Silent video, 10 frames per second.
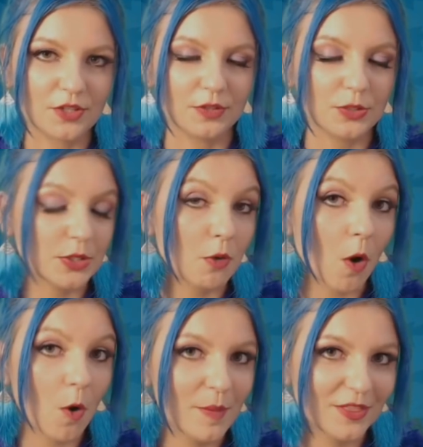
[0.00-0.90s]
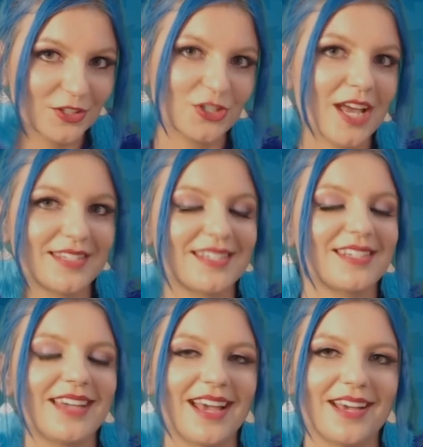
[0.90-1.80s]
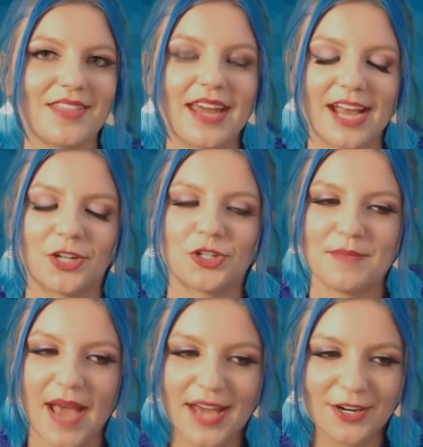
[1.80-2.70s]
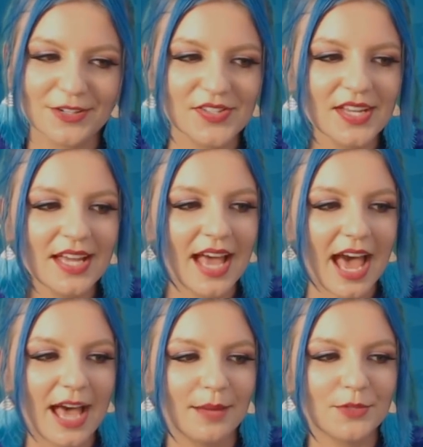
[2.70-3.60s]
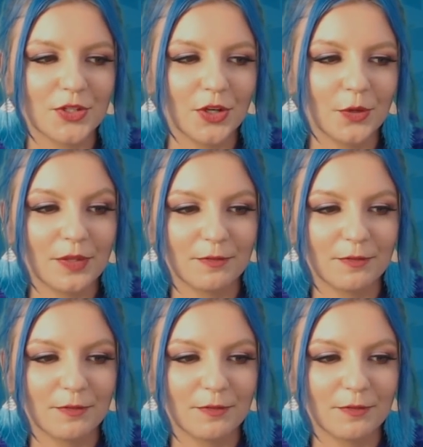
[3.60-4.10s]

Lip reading: So it's when you open the chest that actually matters. So we've,